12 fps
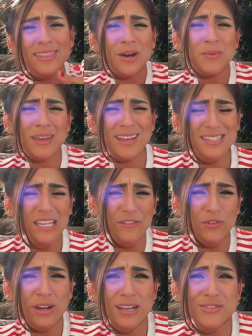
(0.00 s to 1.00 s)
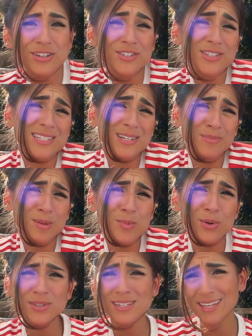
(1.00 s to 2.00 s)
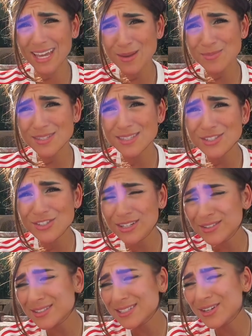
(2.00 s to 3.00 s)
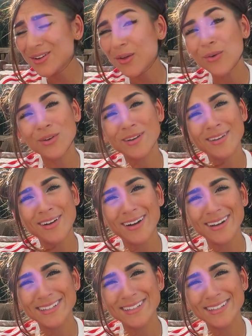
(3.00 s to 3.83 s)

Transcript: That way I can see if you guys are interested in me posting games to this channel still or not.